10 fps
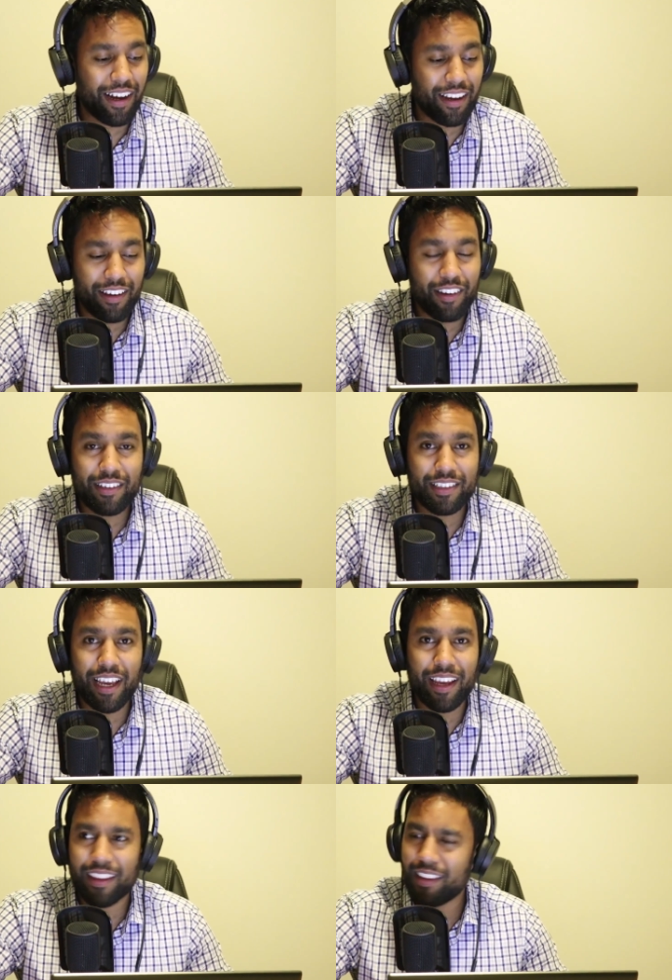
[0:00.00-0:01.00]
You gotta
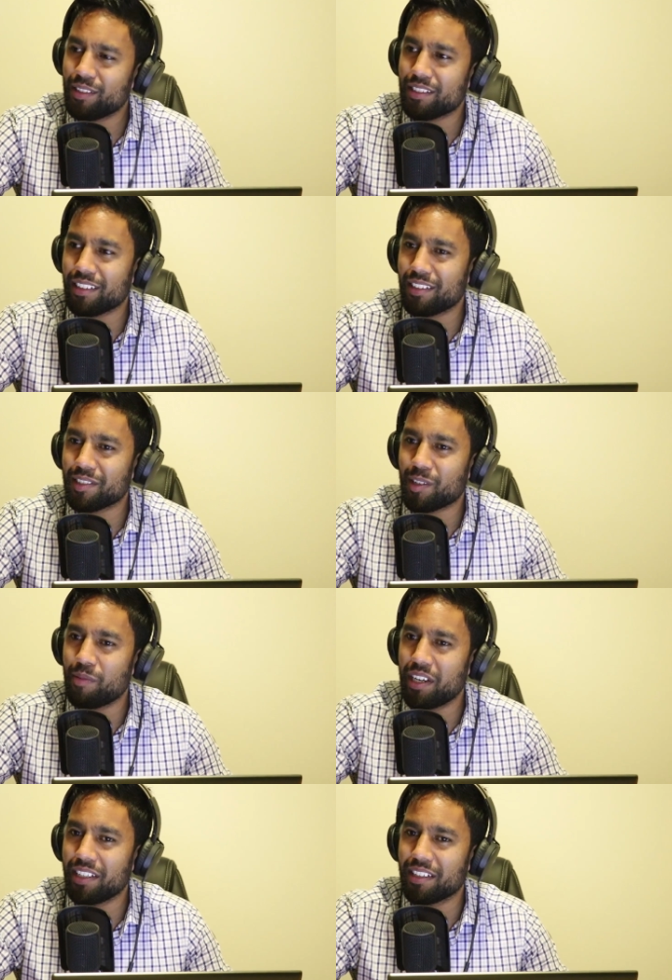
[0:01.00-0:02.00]
say, there's a, there's a
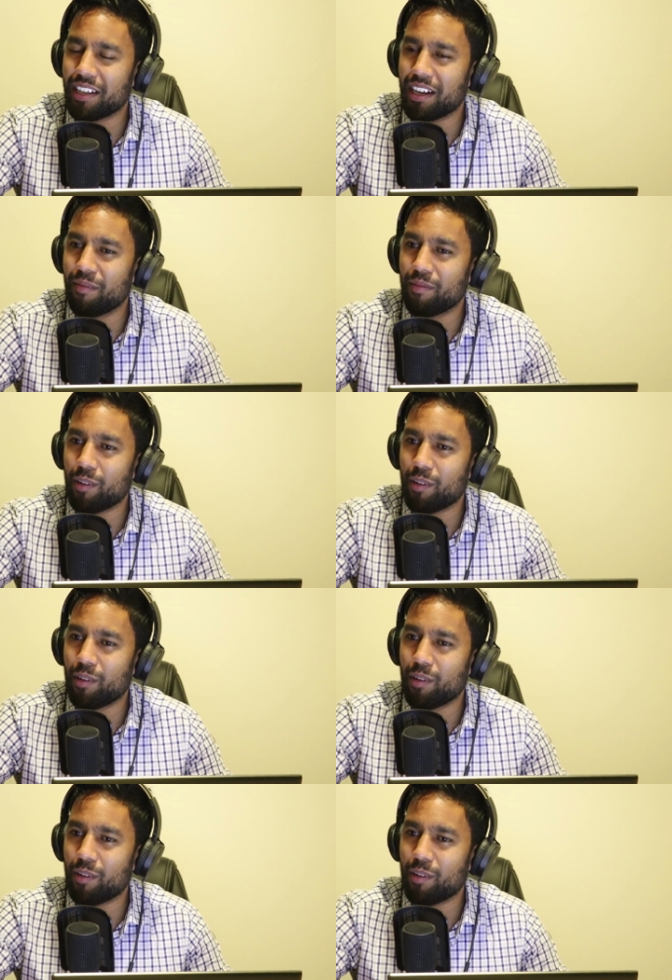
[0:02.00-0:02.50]
comedian um,